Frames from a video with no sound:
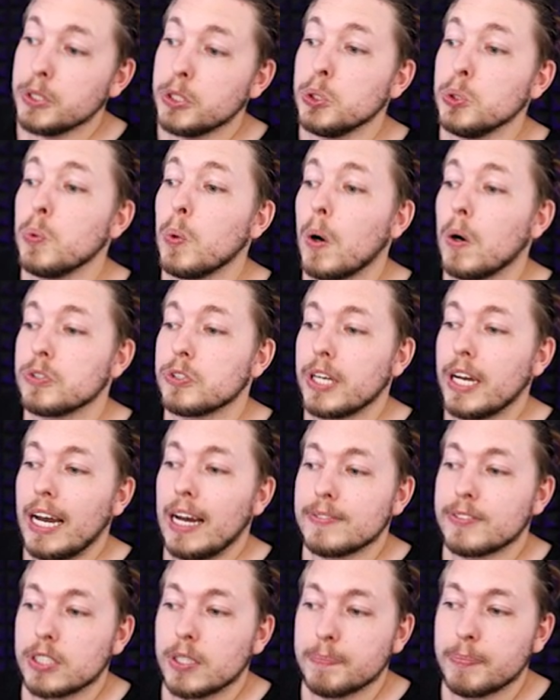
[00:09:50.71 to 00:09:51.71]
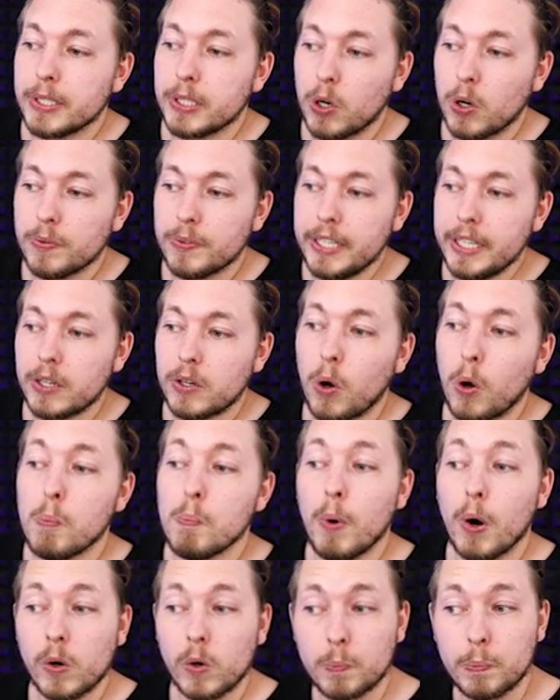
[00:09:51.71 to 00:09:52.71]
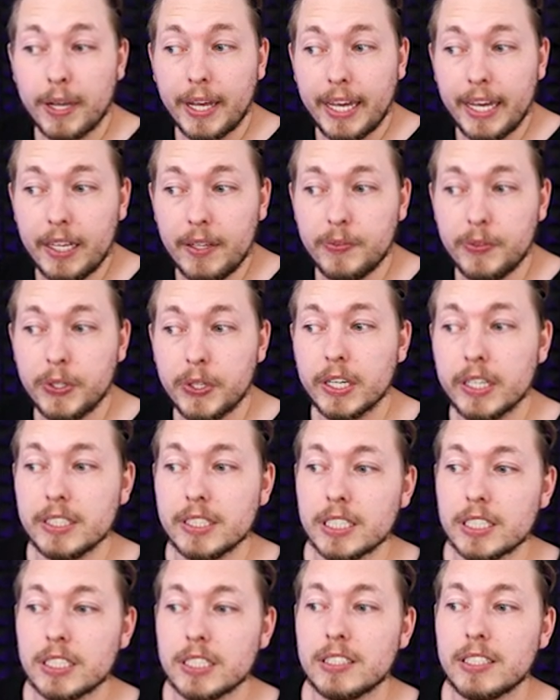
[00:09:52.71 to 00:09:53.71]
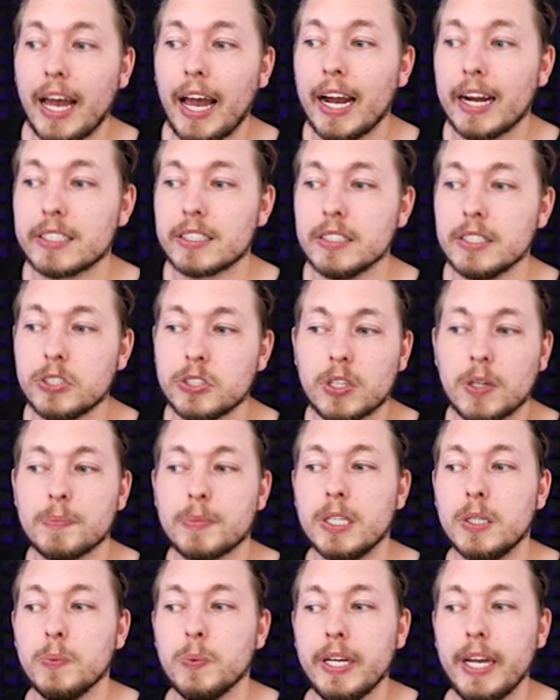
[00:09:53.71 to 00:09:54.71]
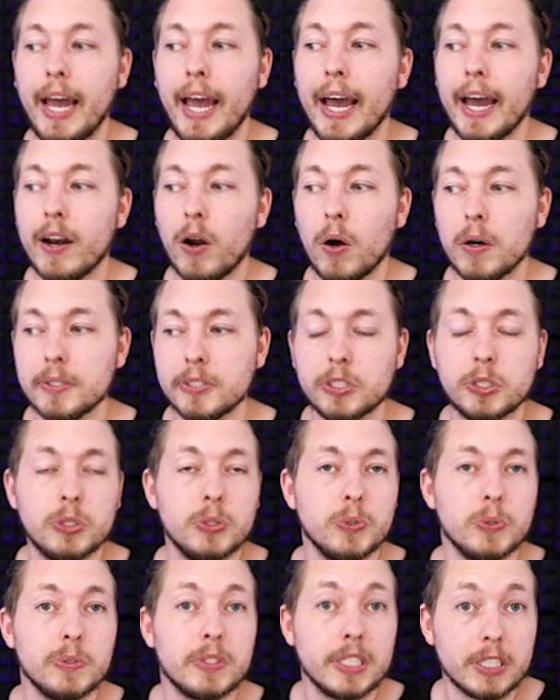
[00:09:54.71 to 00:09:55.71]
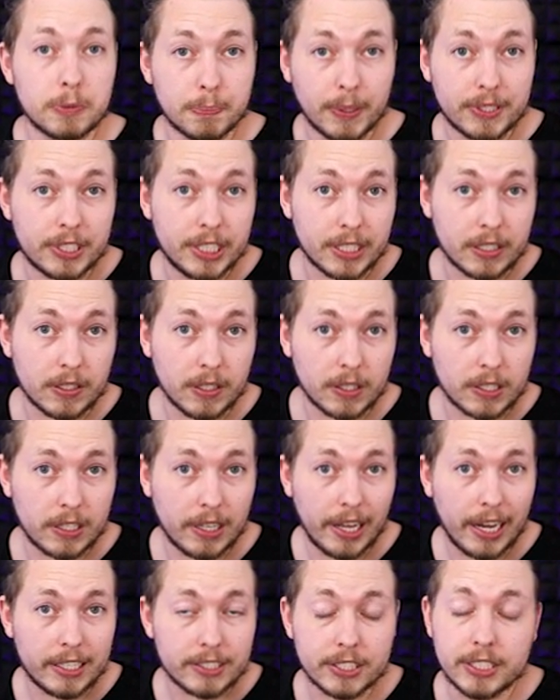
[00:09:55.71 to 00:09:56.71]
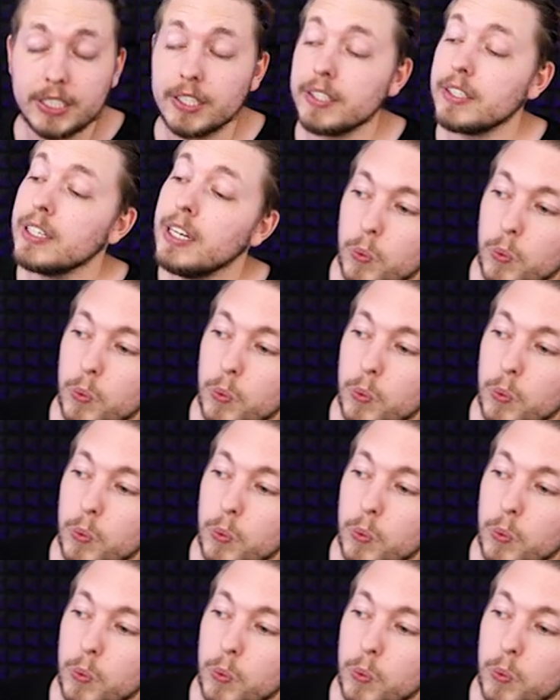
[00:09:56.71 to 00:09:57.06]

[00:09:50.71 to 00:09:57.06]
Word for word: We do also have something over here called MonoBehaviour, and this is actually something we add onto this particular class here.